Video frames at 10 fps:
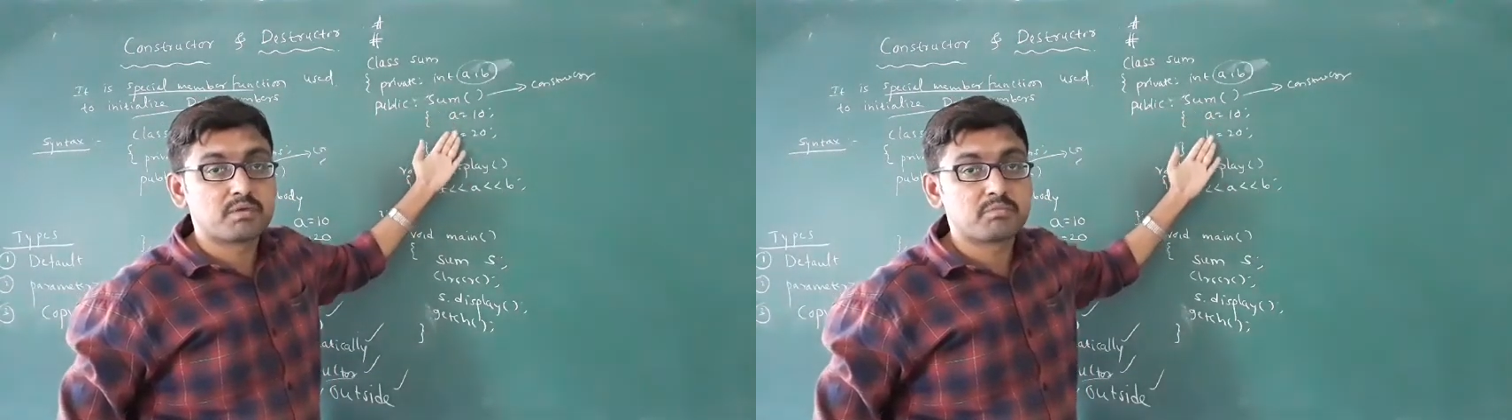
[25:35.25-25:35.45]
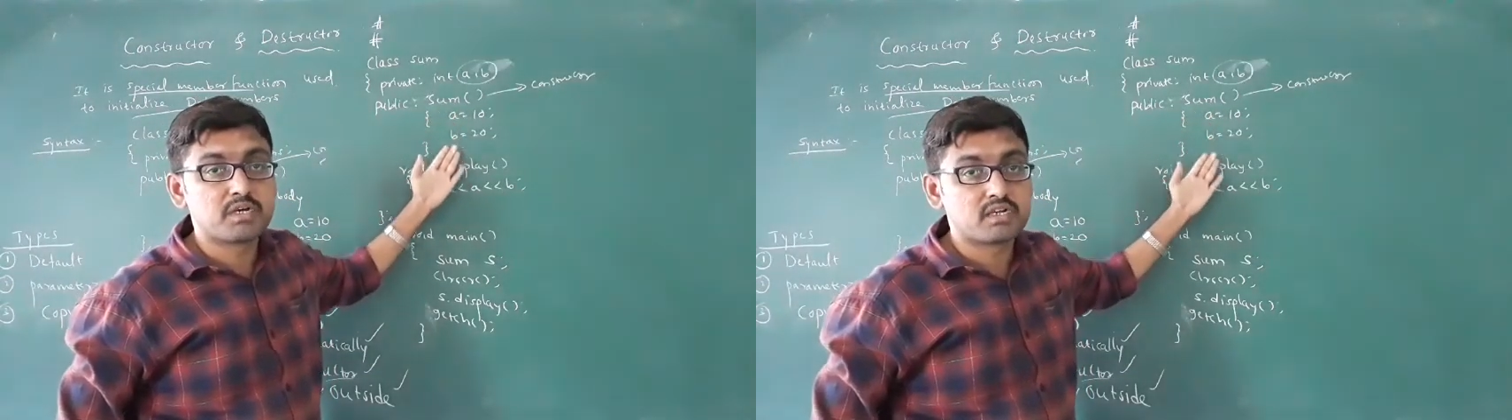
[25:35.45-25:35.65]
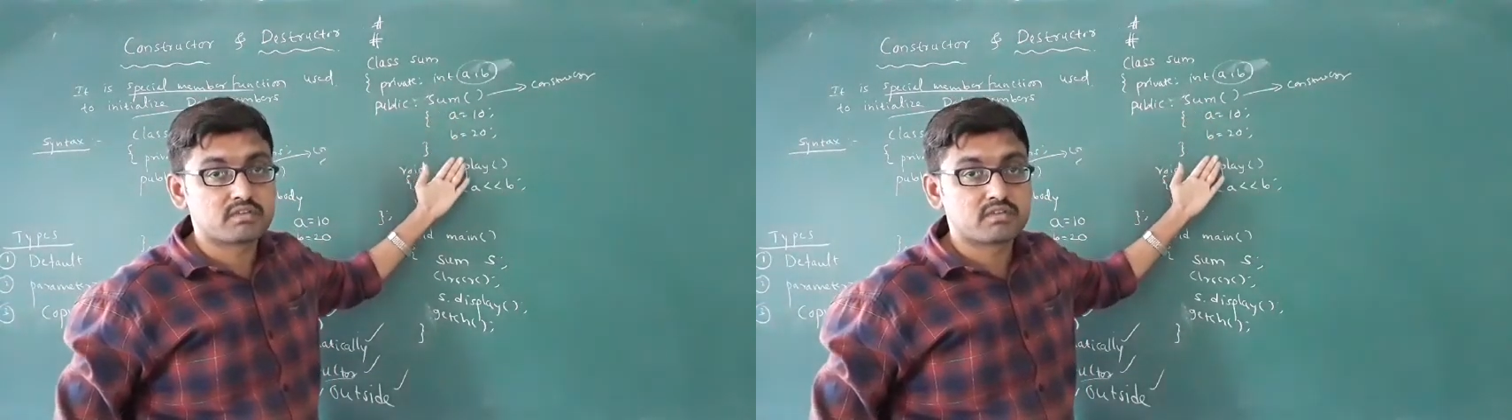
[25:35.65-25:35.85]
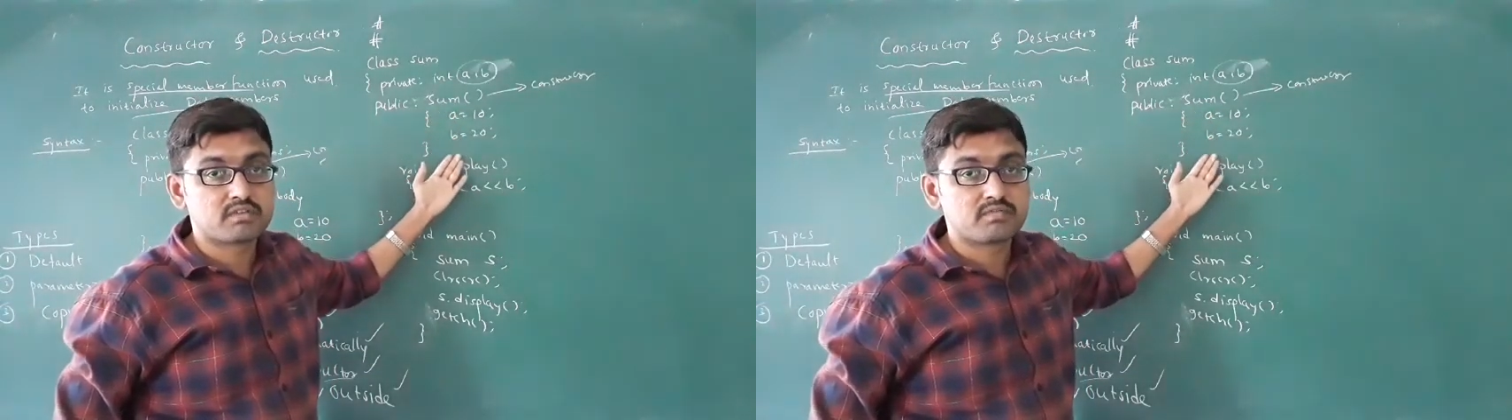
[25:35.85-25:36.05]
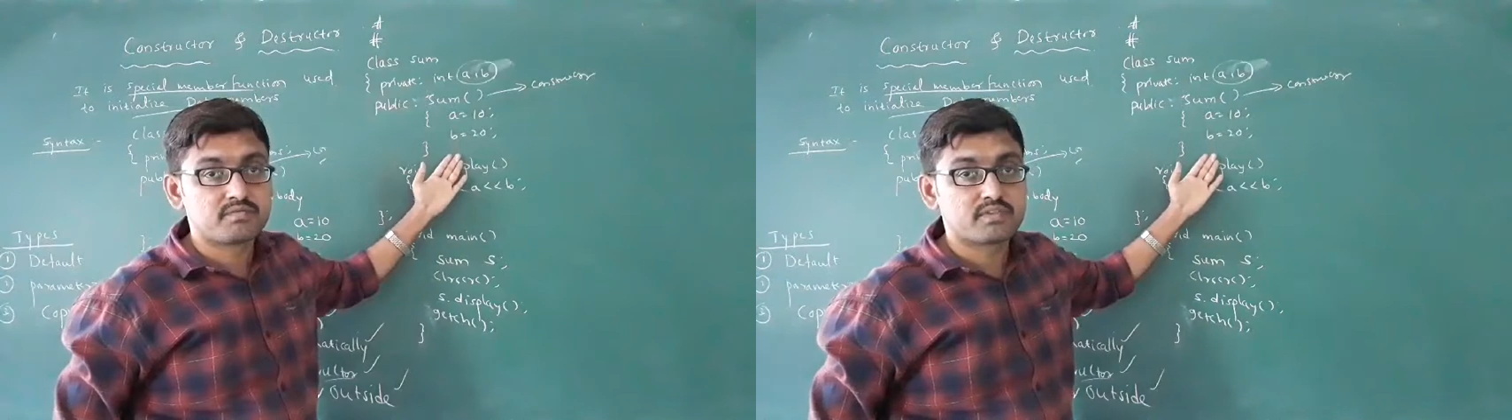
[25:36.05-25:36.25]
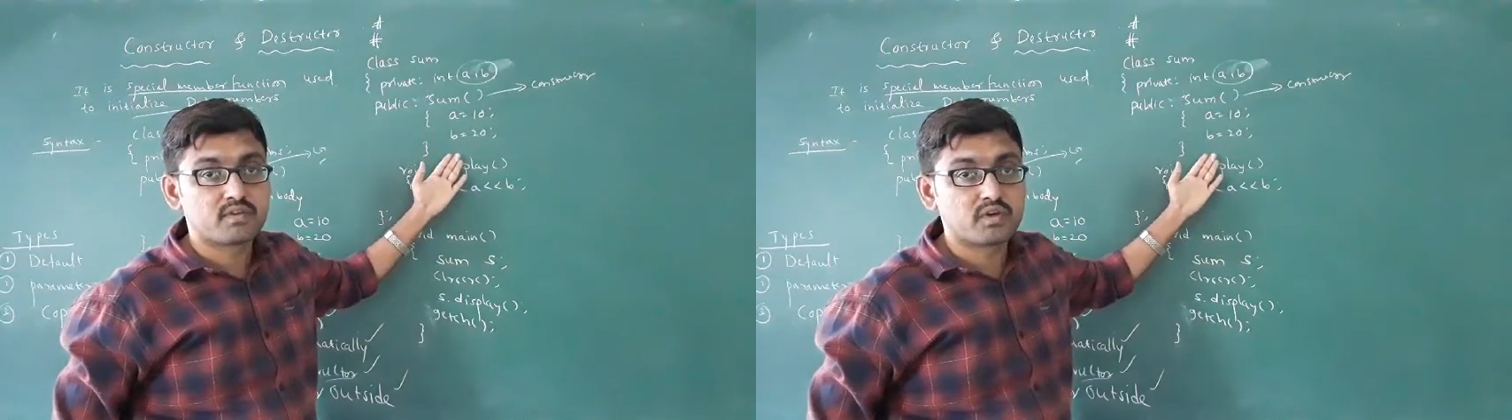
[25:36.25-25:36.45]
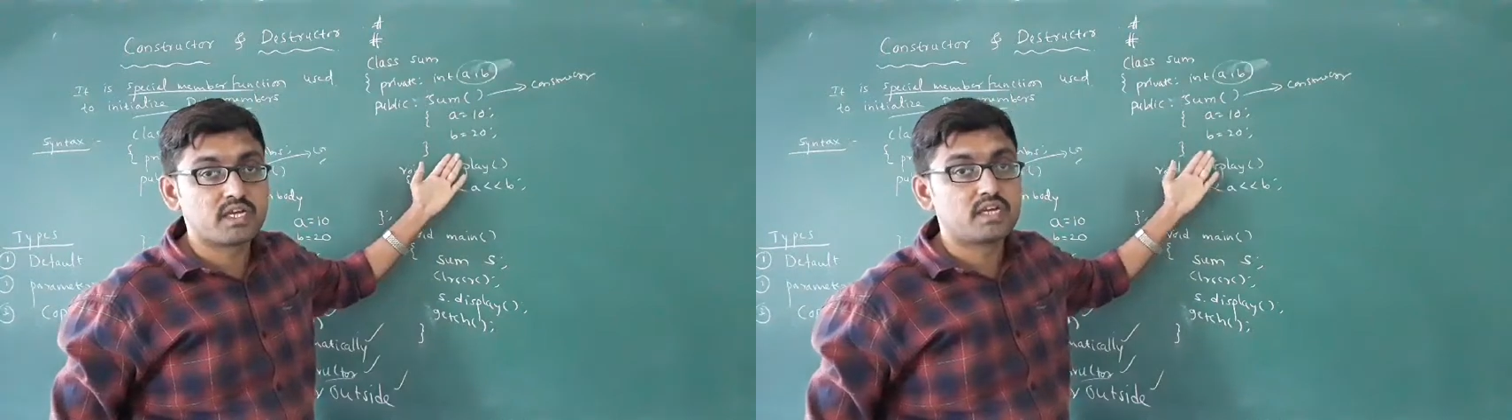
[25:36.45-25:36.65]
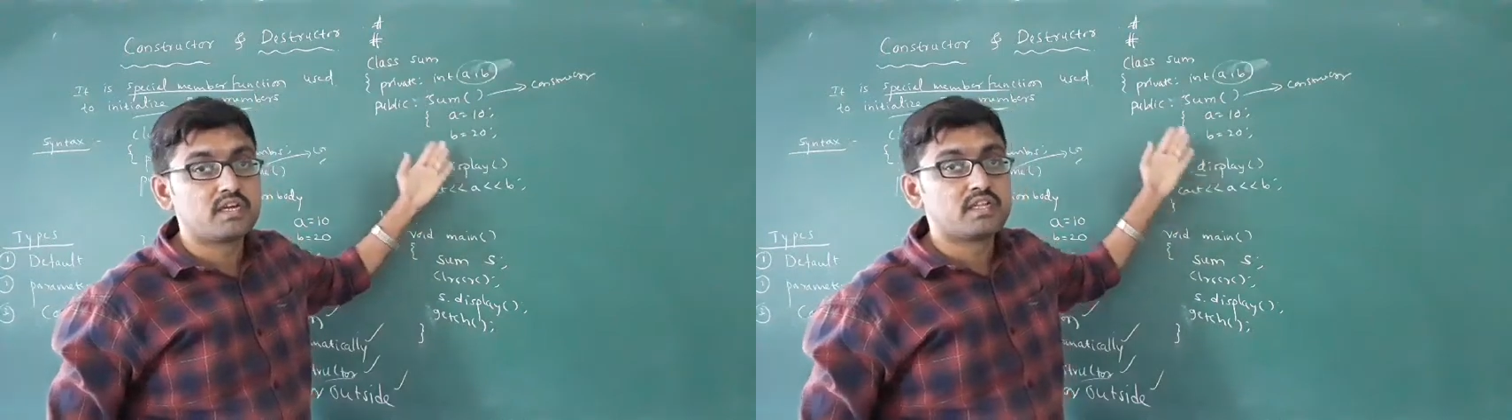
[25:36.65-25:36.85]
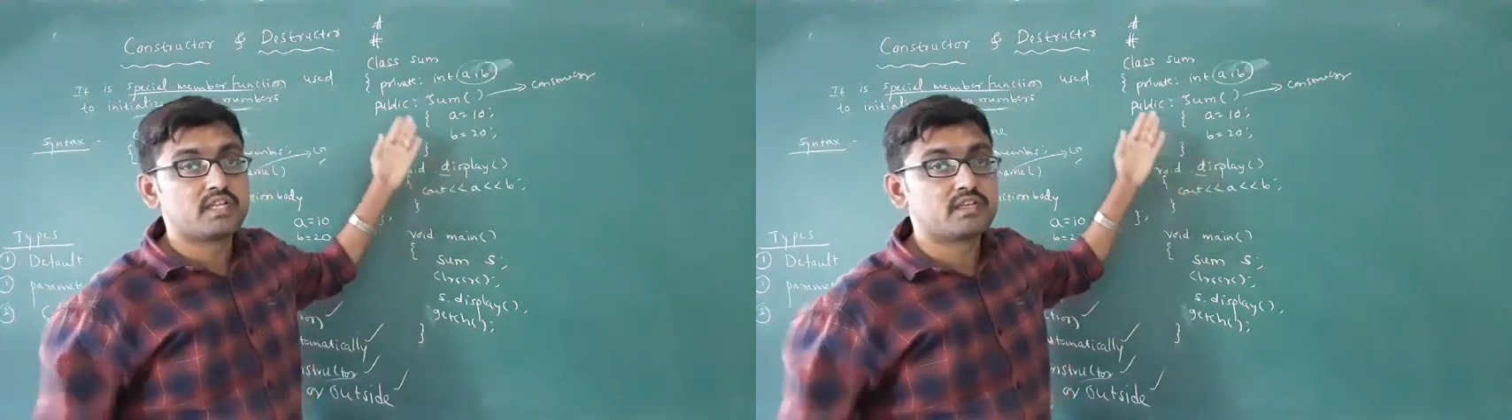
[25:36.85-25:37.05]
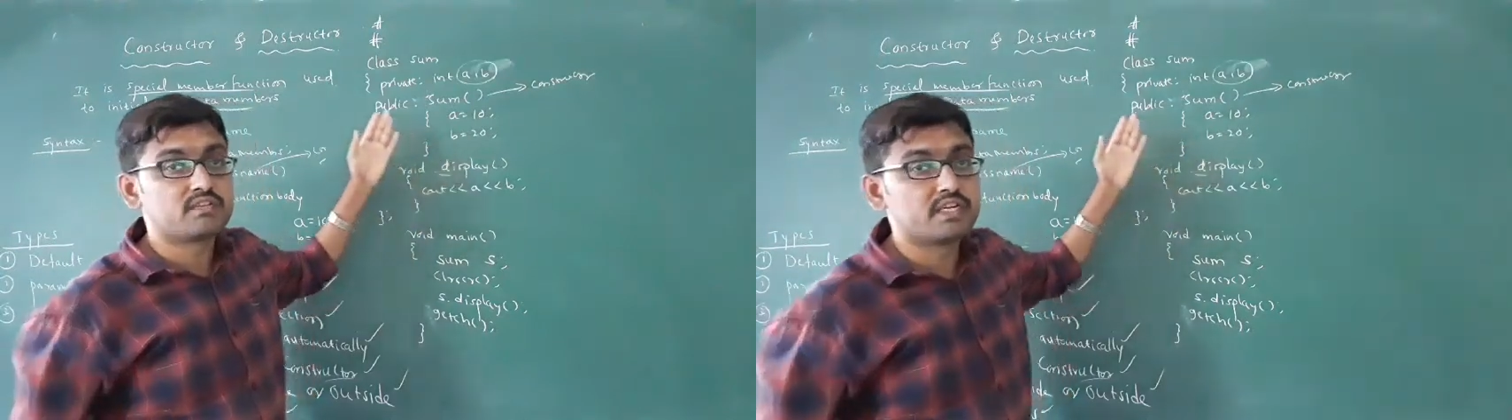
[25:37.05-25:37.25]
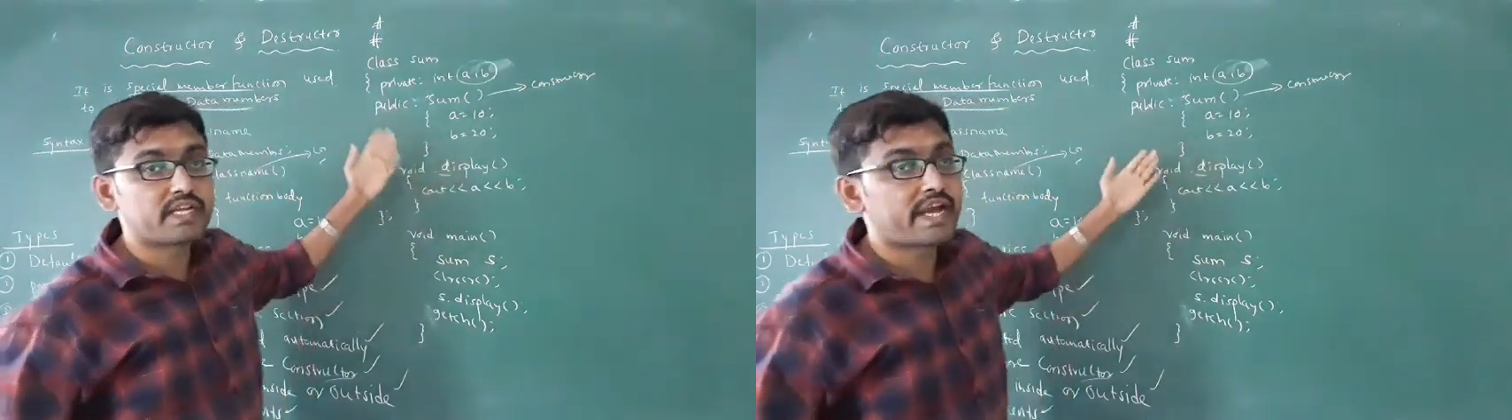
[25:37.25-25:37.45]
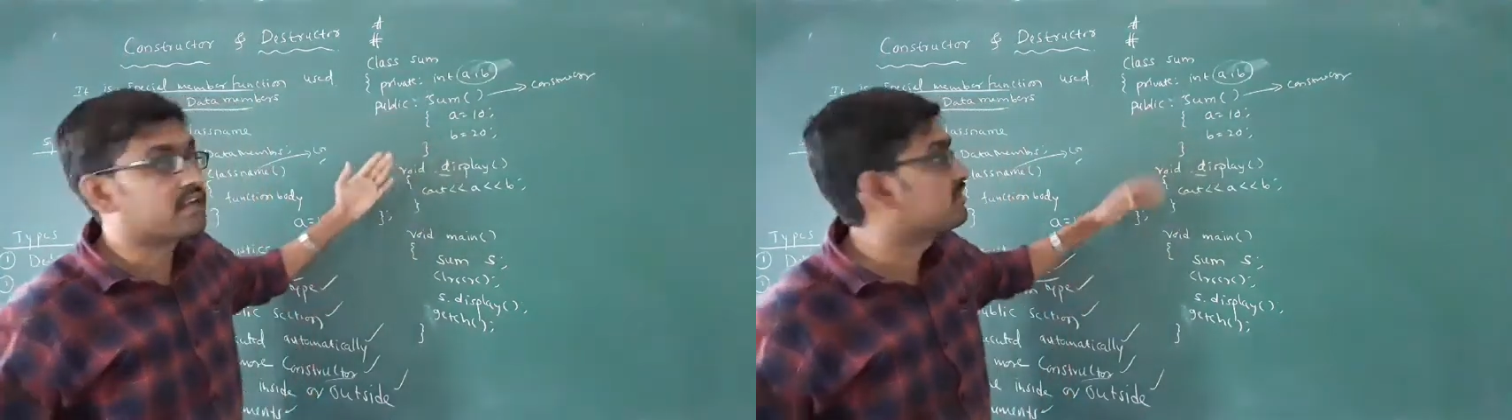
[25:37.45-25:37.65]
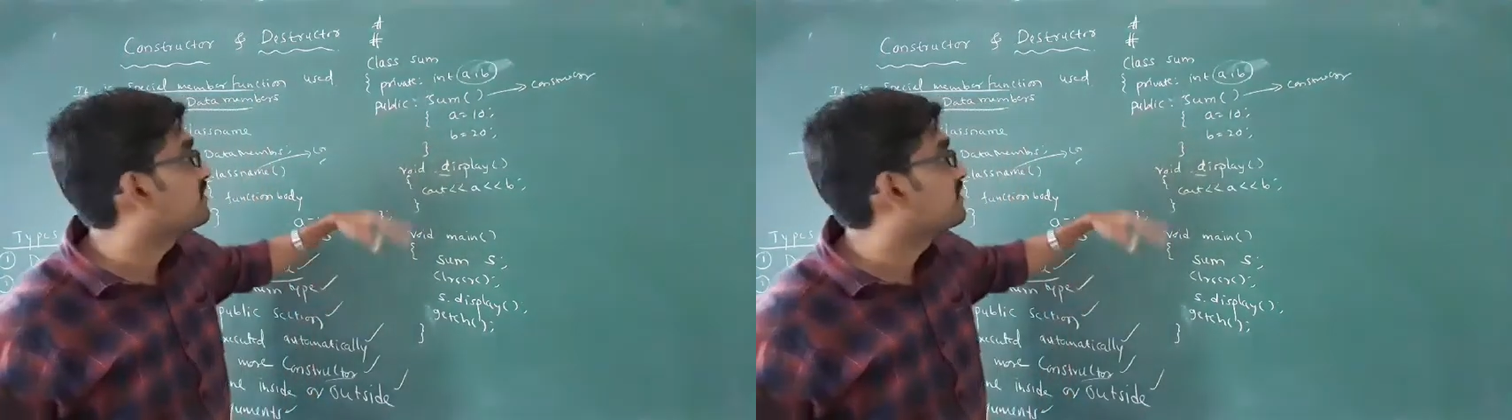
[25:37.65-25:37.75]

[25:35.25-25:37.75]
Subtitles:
members. Okay, then syntax